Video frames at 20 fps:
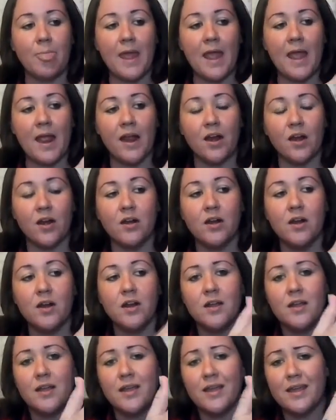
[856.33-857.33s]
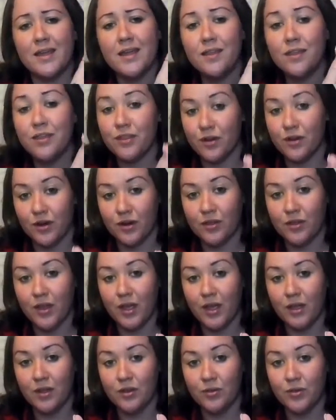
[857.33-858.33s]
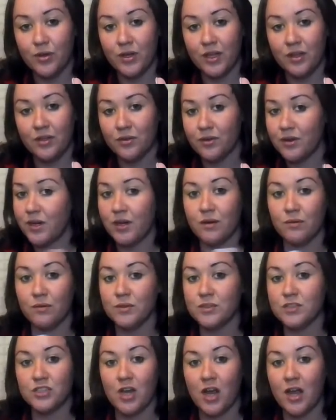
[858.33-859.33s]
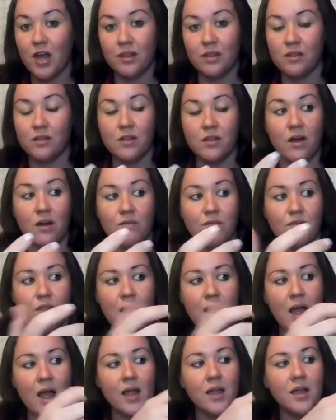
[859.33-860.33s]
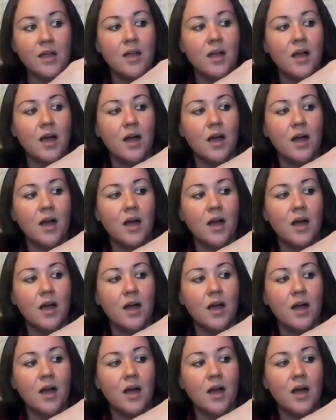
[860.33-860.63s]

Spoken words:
air, ether. They include ether in here, which I love that.